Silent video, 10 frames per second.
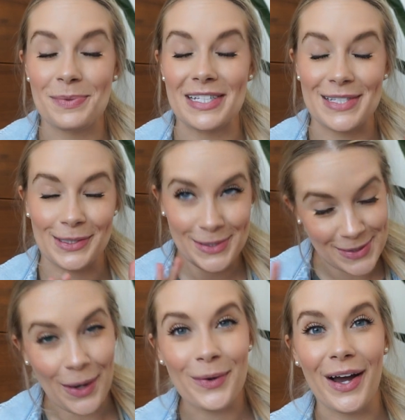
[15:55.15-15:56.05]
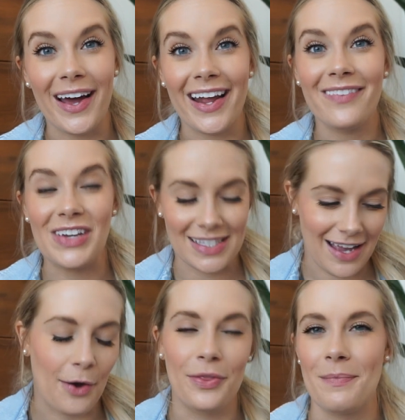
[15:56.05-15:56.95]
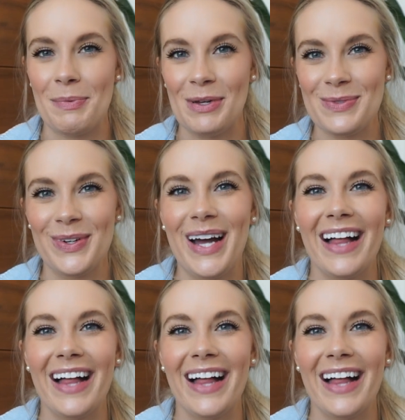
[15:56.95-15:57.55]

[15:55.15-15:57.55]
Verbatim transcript: because they're so good, because I own them in multiple